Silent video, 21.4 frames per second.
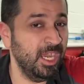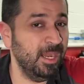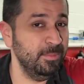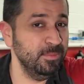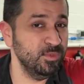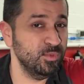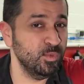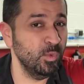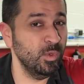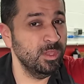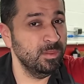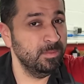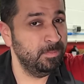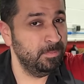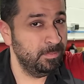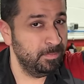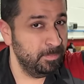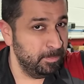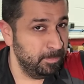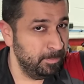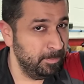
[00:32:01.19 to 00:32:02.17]
comes with
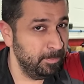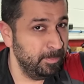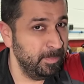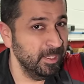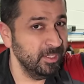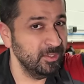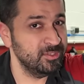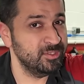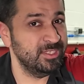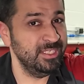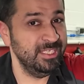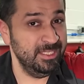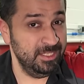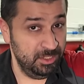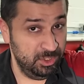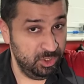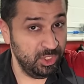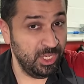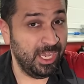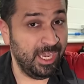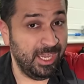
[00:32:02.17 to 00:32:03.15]

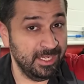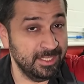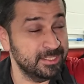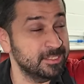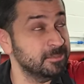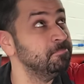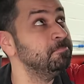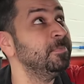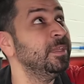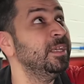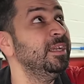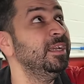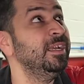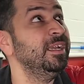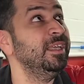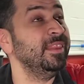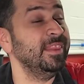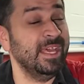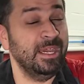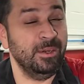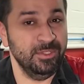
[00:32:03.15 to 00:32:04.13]
Bilstein shocks.
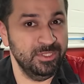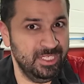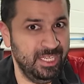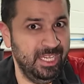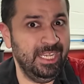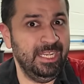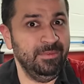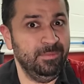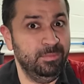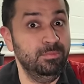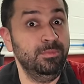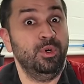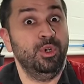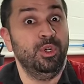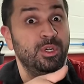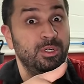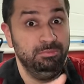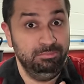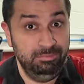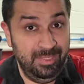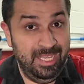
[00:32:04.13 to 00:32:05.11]
That was kind of
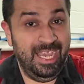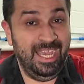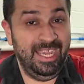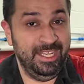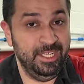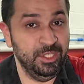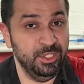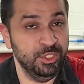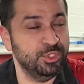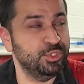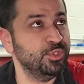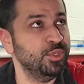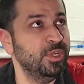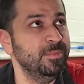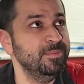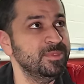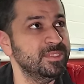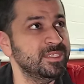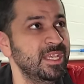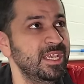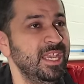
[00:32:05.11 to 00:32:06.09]
more higher
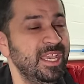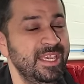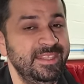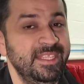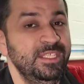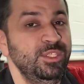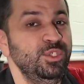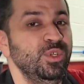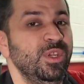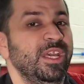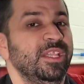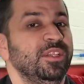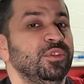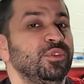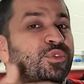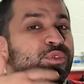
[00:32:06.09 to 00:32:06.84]
trims. And then you get